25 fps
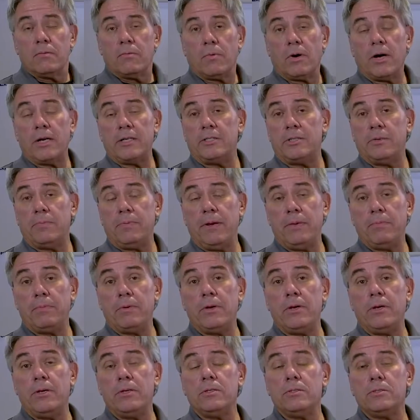Why should
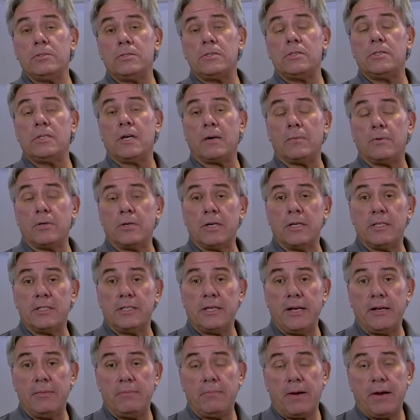people use double
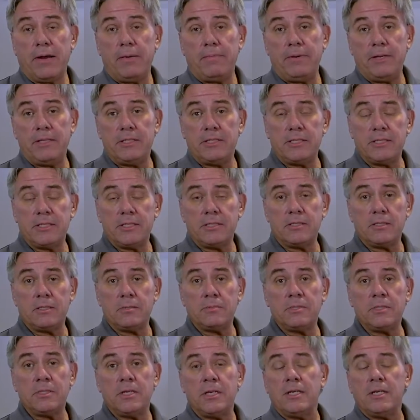contained piping systems?